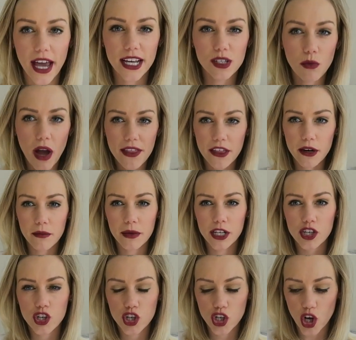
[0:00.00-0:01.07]
next wine that I'm going
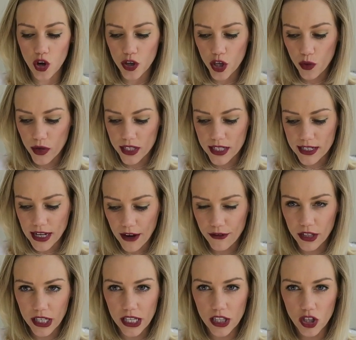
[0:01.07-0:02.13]
to show you is
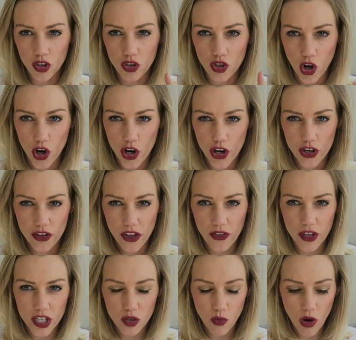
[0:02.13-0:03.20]
definitely a little darker than
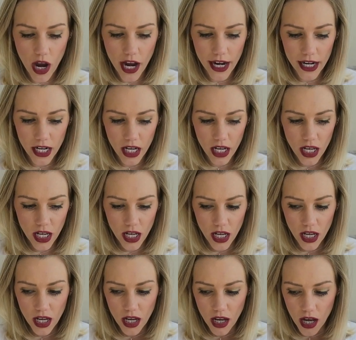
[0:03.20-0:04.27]
this wine,
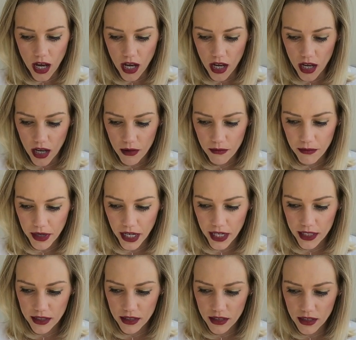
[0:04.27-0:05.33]
but
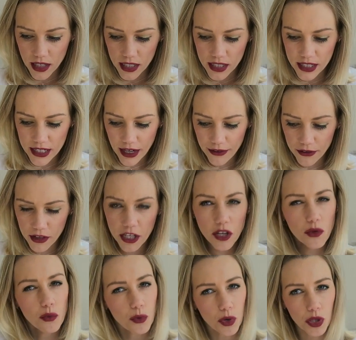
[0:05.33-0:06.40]
it's
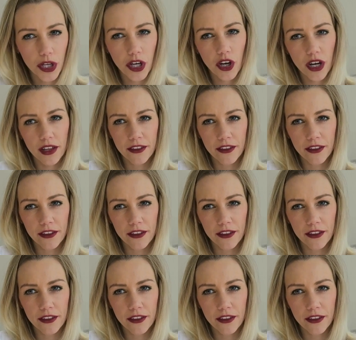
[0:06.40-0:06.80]
definitely really good.